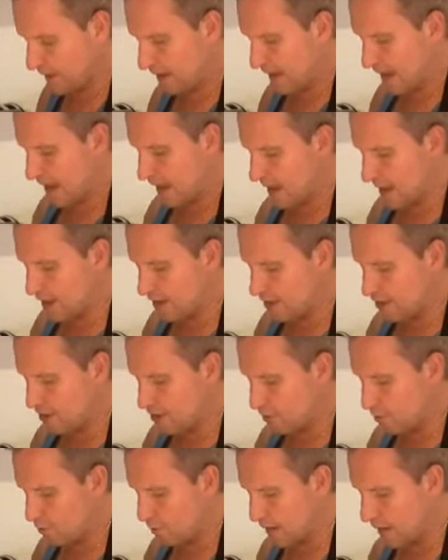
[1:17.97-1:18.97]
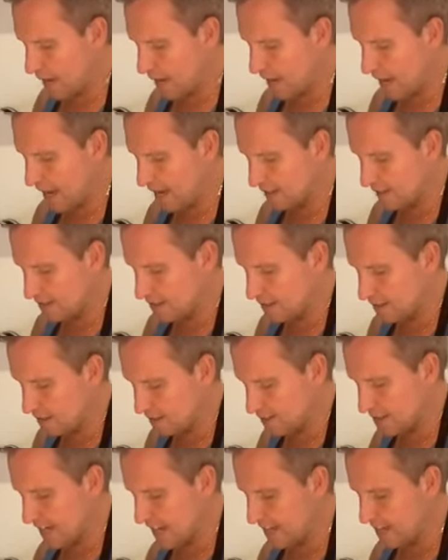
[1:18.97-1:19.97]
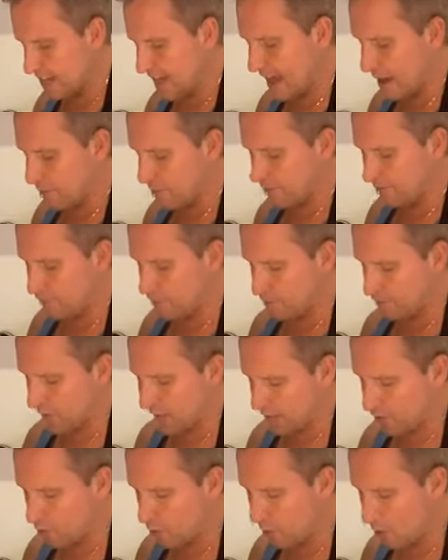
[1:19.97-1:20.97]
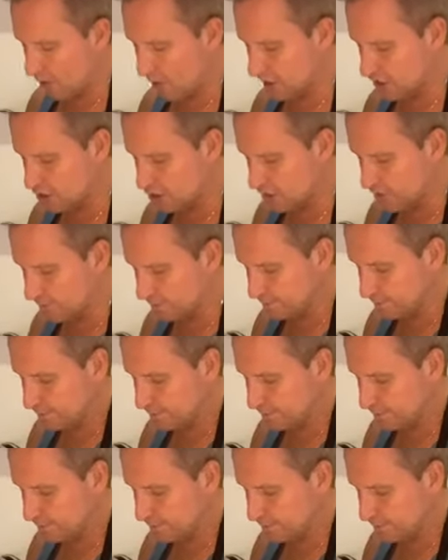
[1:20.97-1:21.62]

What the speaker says: And we had Take That perform there twice.